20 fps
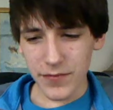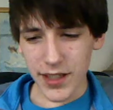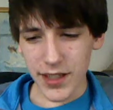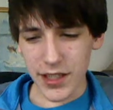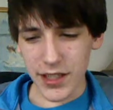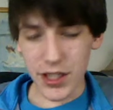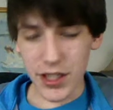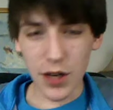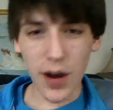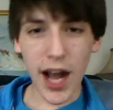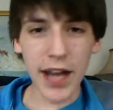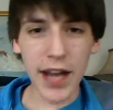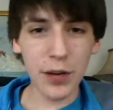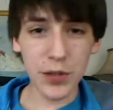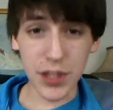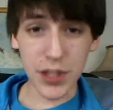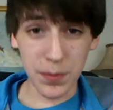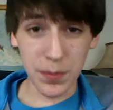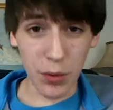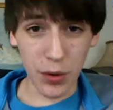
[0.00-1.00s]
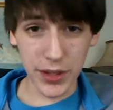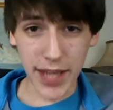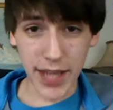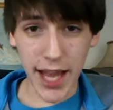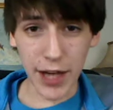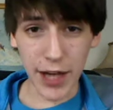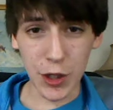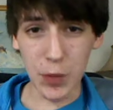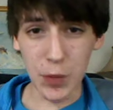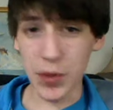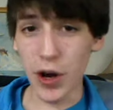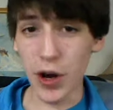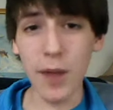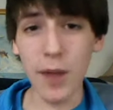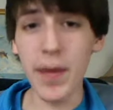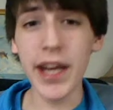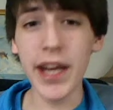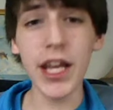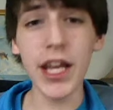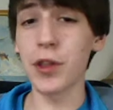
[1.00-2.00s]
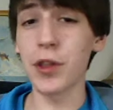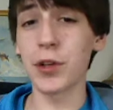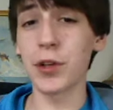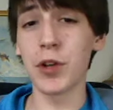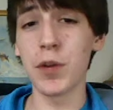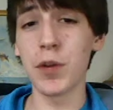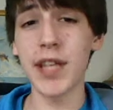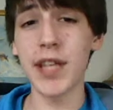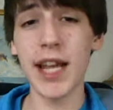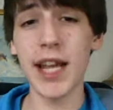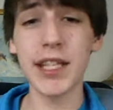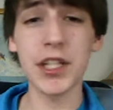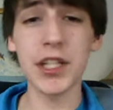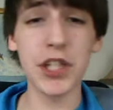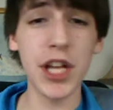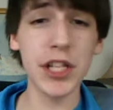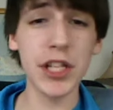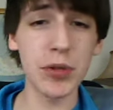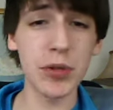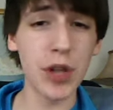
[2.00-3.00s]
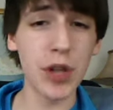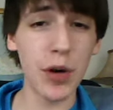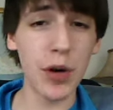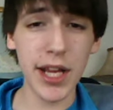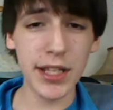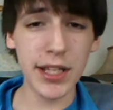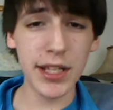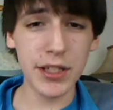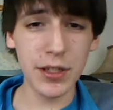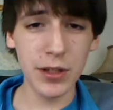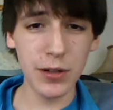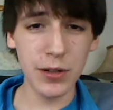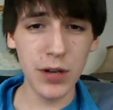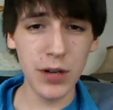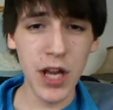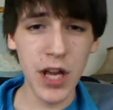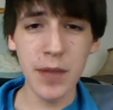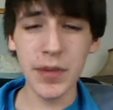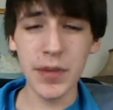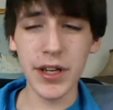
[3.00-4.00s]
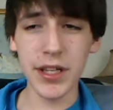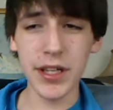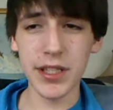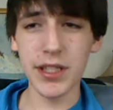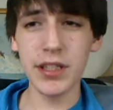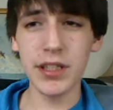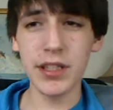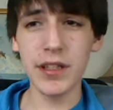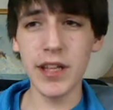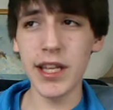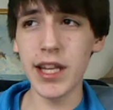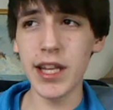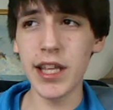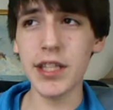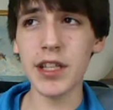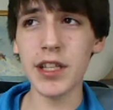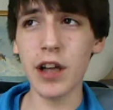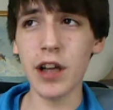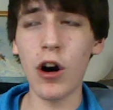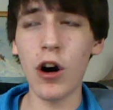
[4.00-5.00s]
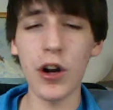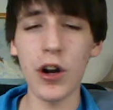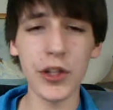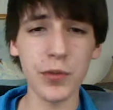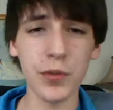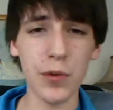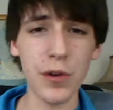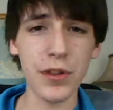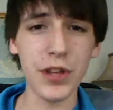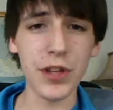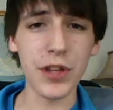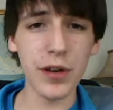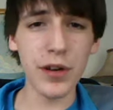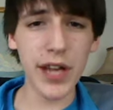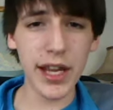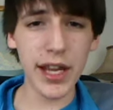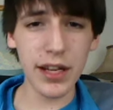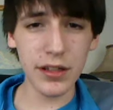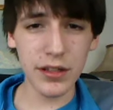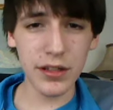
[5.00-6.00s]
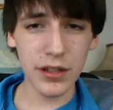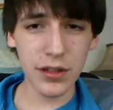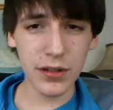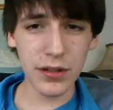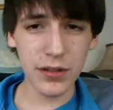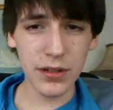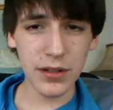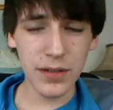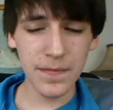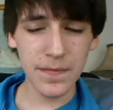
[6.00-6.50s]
So I don't support that group. There are many other groups that I suggest you donate to because it is a cause worth donating to,